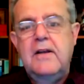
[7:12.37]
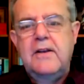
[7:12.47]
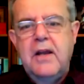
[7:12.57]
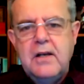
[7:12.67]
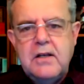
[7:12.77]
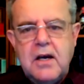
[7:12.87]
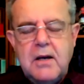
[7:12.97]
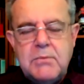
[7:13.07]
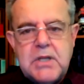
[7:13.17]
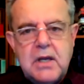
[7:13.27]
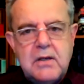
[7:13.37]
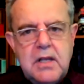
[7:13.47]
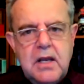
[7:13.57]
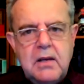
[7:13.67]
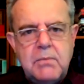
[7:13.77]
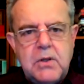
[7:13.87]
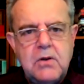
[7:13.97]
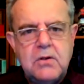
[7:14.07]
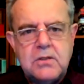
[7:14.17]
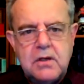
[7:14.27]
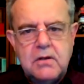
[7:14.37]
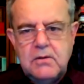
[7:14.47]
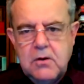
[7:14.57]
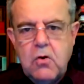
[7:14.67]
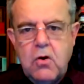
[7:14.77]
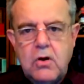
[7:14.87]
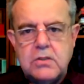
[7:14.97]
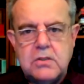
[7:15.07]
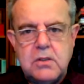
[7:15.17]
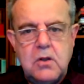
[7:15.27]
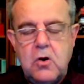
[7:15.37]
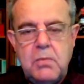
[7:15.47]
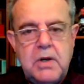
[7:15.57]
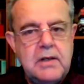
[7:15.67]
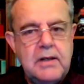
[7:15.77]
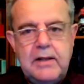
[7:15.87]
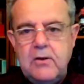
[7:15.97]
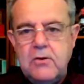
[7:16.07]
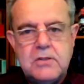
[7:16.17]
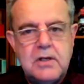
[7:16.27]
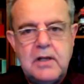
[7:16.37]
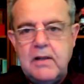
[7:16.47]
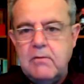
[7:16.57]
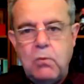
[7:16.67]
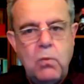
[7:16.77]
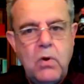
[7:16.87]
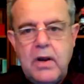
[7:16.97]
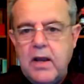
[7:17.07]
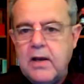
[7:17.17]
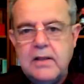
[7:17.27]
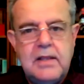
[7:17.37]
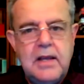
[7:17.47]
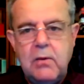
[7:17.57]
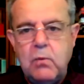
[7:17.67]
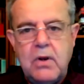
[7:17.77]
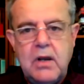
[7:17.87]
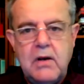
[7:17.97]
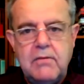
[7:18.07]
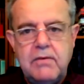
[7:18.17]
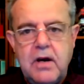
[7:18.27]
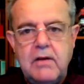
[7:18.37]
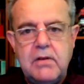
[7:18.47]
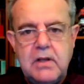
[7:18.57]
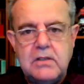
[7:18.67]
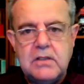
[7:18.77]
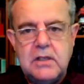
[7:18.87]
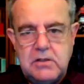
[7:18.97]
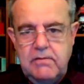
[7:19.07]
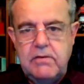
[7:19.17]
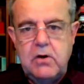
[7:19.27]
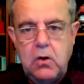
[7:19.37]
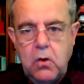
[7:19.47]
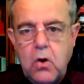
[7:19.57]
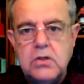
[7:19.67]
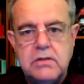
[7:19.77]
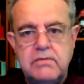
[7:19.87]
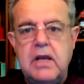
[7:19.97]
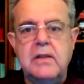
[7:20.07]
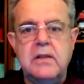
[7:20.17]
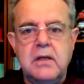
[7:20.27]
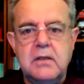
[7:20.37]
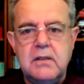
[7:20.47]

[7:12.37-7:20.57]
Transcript: 9 times out of 10 because the cost is low, but usually 1 out of 10, 1 out of 5 is a very large event that